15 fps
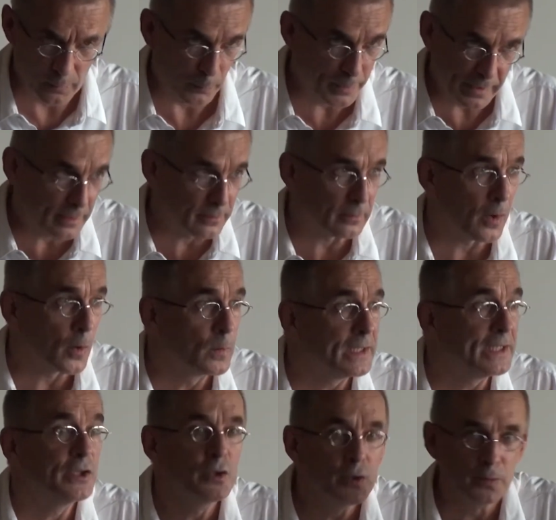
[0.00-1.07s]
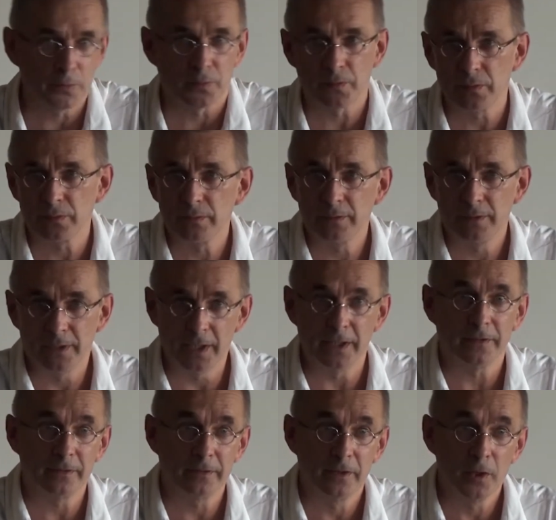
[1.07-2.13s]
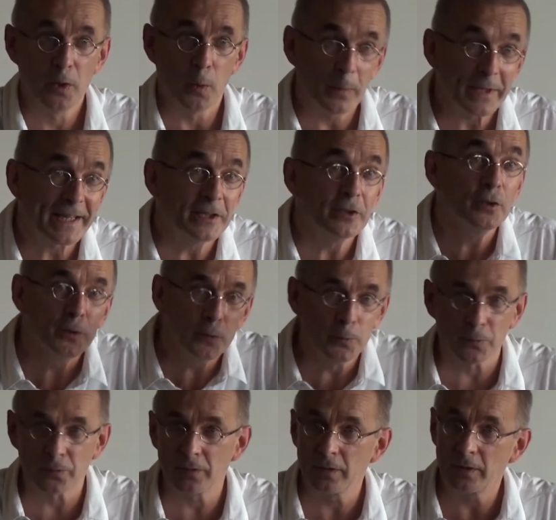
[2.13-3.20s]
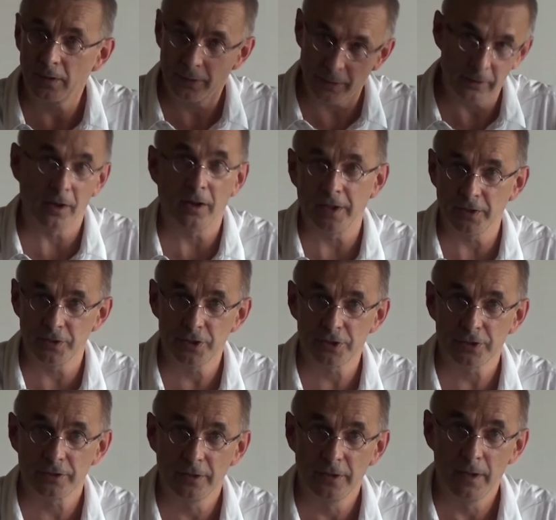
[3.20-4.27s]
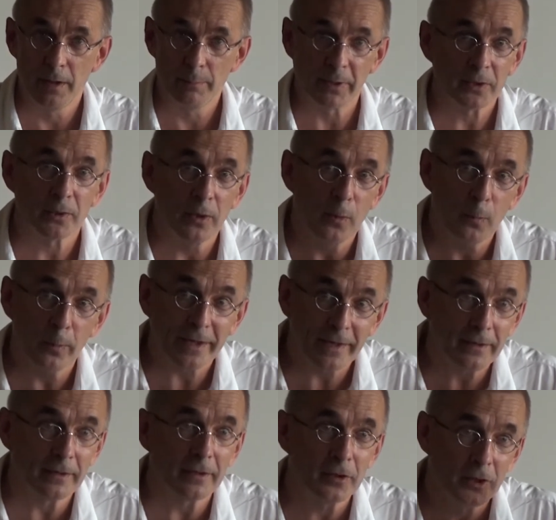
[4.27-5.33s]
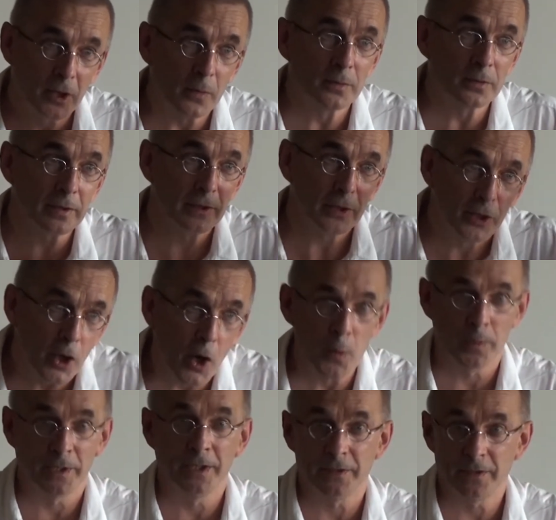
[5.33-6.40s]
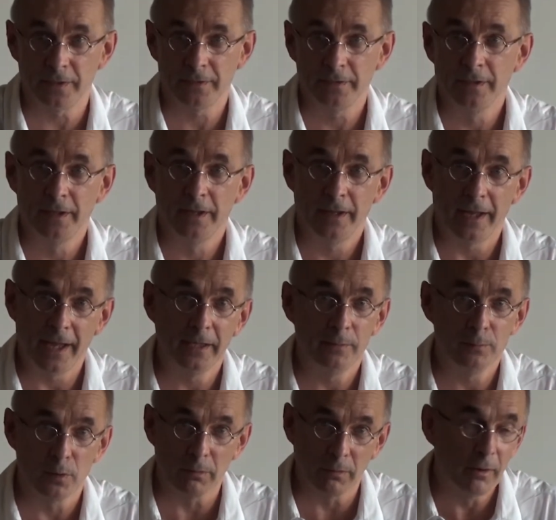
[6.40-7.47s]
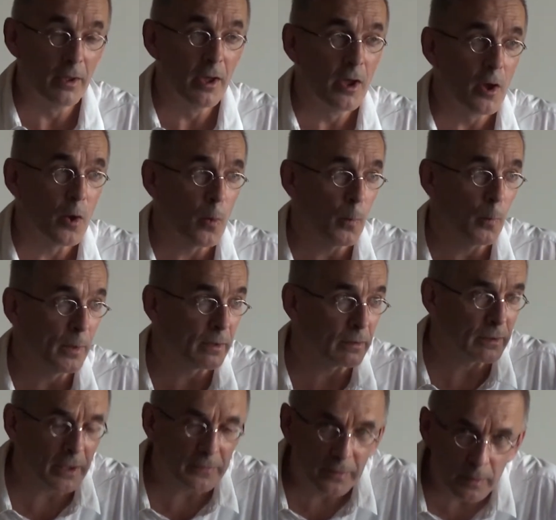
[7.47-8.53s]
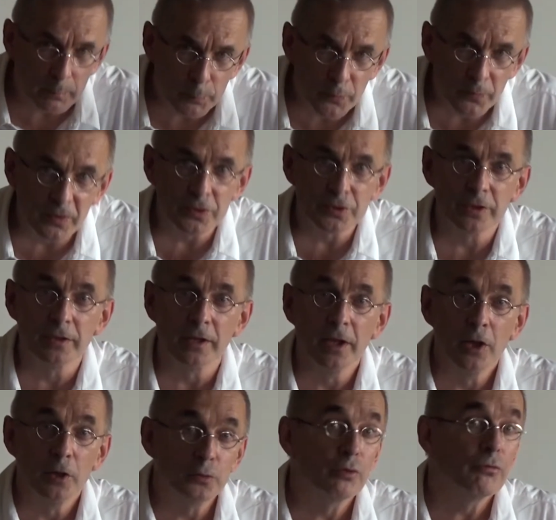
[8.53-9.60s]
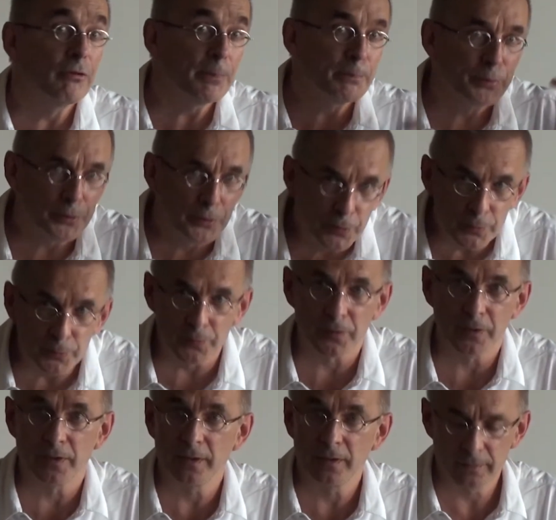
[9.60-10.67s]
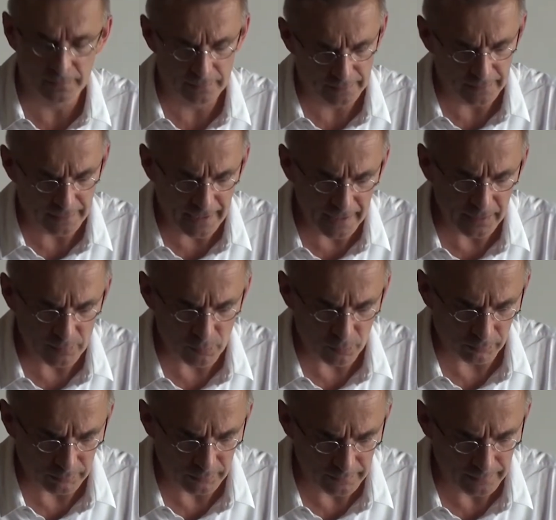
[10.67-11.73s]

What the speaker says: We can only use it. We can use the knowledge, but we don't know it anymore. We are not in a position to reproduce it anymore.